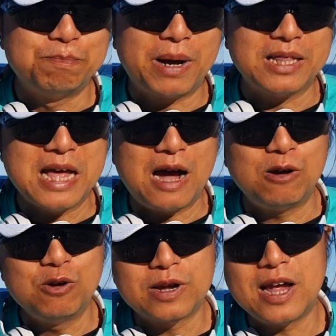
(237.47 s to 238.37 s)
But now,
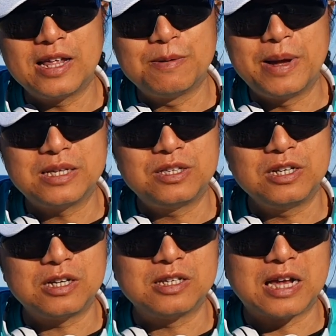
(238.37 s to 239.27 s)
looking at the
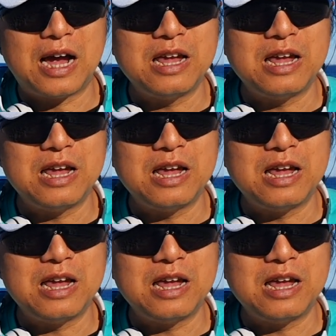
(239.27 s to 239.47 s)
message as I